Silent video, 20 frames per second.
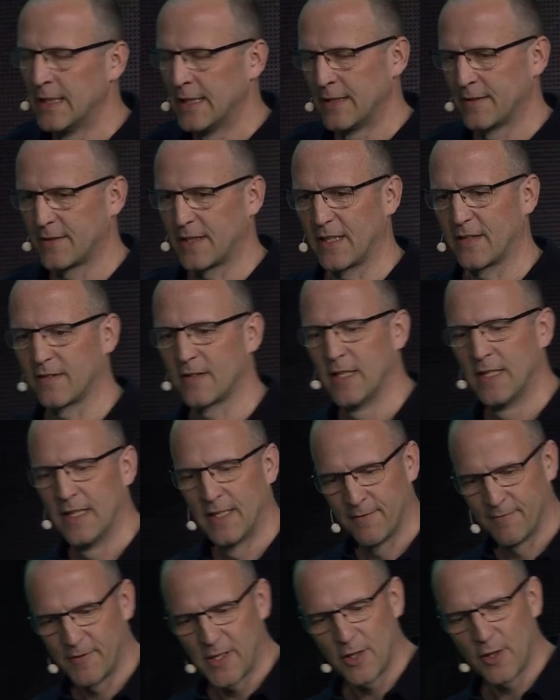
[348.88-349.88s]
things.
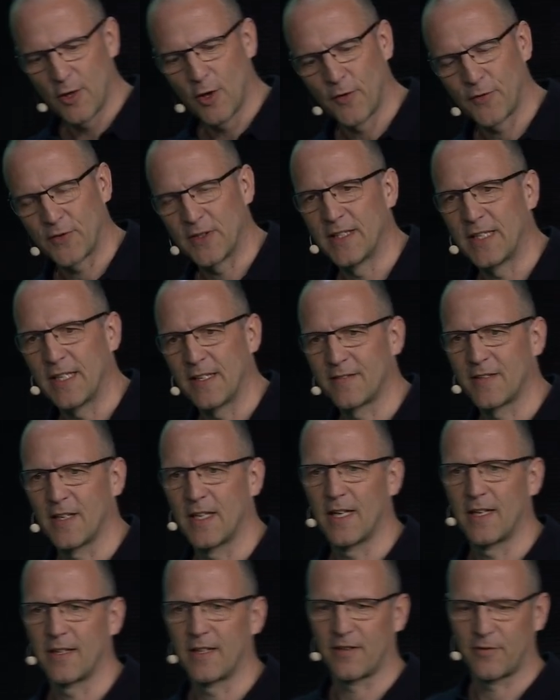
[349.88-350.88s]
Very often they say
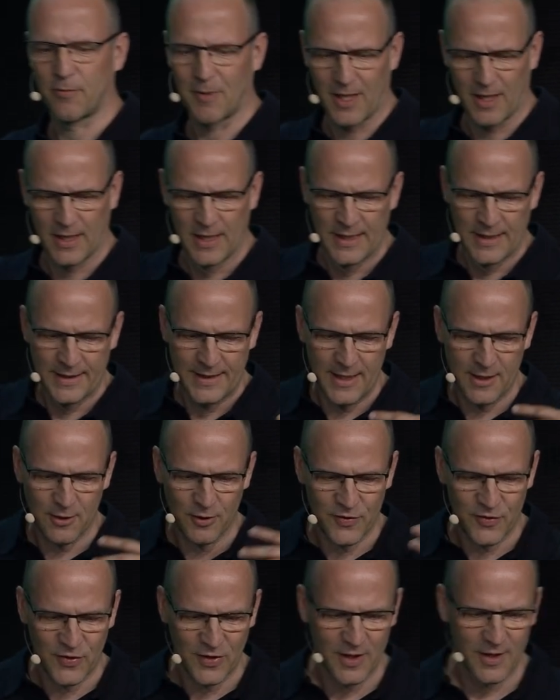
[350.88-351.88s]
that as well. They
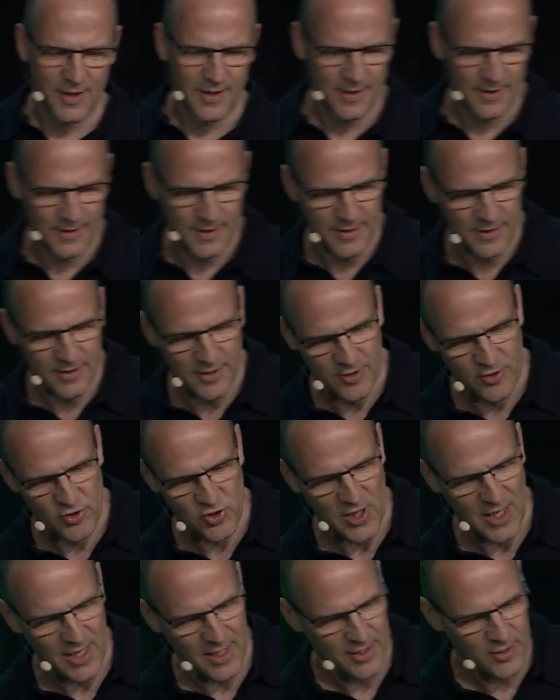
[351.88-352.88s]
consider a
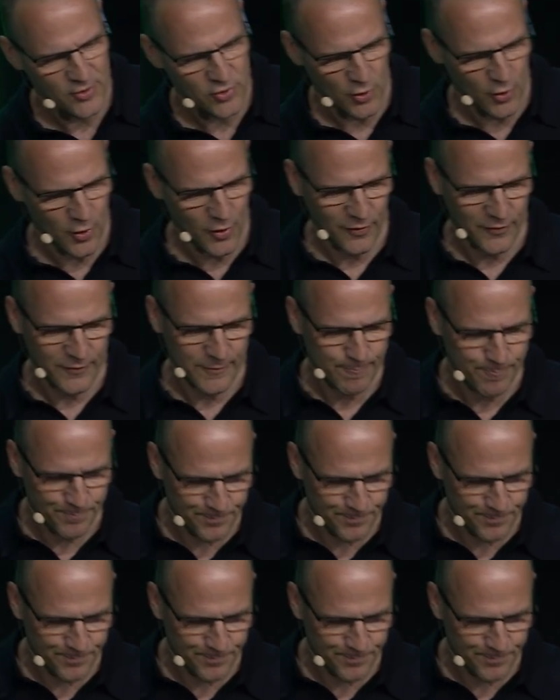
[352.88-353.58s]
challenge of